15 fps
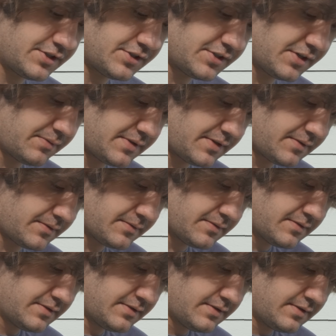and show you.
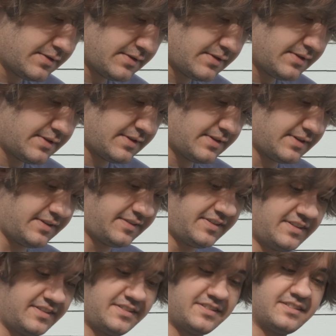This
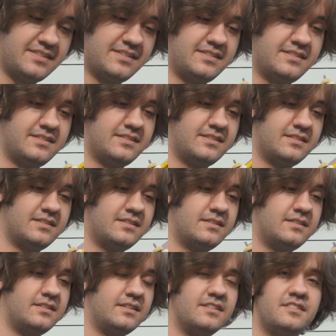is
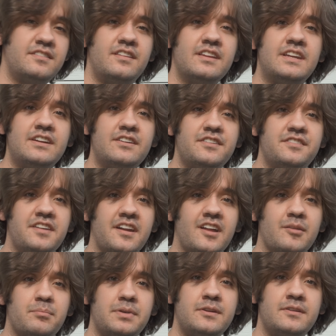the gear
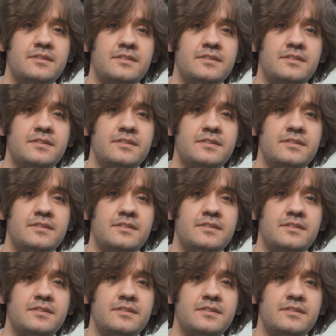setup.